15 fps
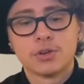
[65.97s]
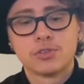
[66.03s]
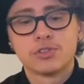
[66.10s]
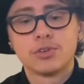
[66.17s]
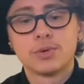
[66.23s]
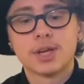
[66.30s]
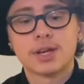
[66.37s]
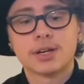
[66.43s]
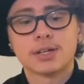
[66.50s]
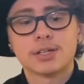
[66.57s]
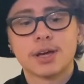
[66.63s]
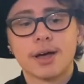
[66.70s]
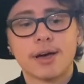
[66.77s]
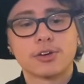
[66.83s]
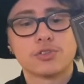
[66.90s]
get in
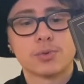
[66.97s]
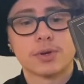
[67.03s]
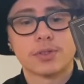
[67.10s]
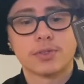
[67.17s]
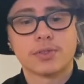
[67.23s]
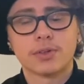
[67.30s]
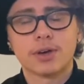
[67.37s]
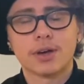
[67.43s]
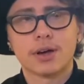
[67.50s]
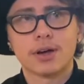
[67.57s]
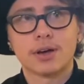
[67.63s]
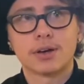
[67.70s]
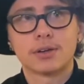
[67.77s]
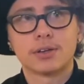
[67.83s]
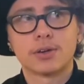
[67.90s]
touch with
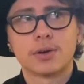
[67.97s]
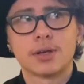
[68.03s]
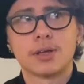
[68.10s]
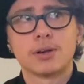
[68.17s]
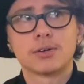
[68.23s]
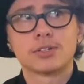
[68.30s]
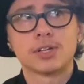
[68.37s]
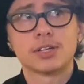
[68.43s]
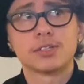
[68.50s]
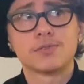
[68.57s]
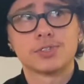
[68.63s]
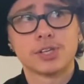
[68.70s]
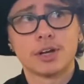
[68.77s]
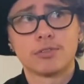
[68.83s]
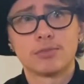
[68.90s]
your inner sense of
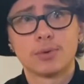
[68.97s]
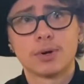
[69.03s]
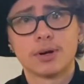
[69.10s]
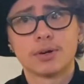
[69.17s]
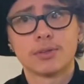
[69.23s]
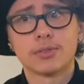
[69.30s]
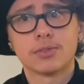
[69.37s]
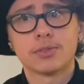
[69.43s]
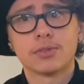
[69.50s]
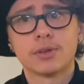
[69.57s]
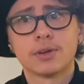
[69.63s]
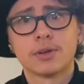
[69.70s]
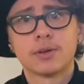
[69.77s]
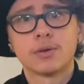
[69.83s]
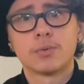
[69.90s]
self-worth,
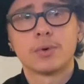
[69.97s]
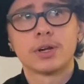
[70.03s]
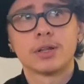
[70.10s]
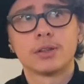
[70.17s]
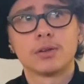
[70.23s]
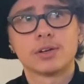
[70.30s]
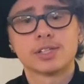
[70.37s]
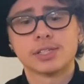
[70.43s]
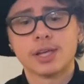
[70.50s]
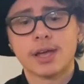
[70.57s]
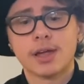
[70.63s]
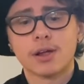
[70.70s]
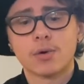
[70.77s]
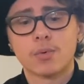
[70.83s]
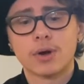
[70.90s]
what it looks
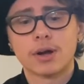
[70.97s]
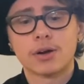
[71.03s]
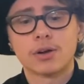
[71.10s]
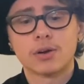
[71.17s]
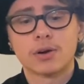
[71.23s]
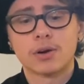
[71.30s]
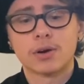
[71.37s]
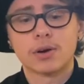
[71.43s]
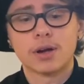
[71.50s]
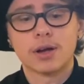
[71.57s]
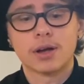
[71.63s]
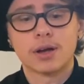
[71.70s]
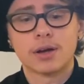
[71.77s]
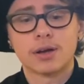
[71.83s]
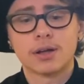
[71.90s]
like, where your
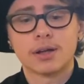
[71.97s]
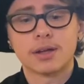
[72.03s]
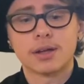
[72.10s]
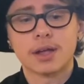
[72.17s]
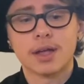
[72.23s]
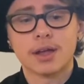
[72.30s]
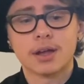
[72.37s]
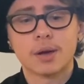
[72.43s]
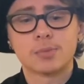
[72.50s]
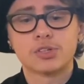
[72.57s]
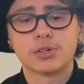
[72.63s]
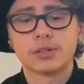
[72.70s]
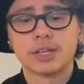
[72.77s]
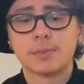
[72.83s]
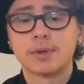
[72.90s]
hang-ups
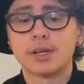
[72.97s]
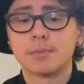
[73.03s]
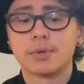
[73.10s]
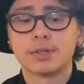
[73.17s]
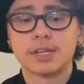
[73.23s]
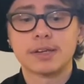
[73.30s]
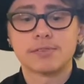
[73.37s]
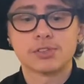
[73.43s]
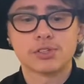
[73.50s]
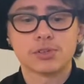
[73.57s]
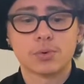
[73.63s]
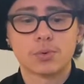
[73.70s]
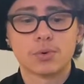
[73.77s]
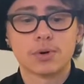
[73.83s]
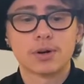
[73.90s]
or limiting beliefs
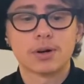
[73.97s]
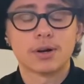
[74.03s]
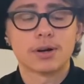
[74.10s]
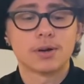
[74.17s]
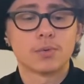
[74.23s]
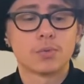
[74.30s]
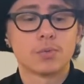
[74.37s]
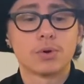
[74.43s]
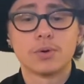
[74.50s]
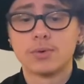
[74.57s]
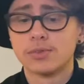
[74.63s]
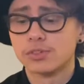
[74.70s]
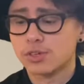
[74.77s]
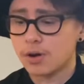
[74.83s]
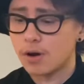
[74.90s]
or
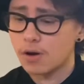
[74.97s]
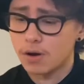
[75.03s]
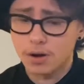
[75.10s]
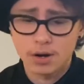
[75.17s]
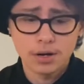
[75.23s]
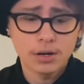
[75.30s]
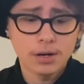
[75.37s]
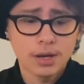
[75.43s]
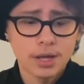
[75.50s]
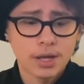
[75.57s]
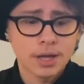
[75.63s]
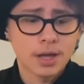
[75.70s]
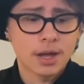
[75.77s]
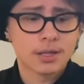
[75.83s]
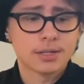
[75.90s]
wounds are,
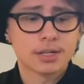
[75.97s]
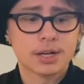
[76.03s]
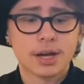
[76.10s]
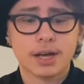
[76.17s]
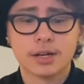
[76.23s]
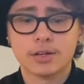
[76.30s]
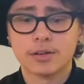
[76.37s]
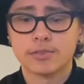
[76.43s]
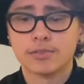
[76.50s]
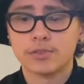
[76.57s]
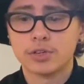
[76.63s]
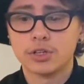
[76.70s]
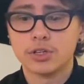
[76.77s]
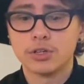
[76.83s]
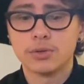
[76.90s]
and then kind of
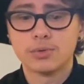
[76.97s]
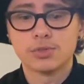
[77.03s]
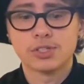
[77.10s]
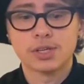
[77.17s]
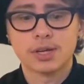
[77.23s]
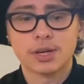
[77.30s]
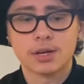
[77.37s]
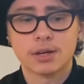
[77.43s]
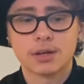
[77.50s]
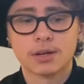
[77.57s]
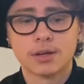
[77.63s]
using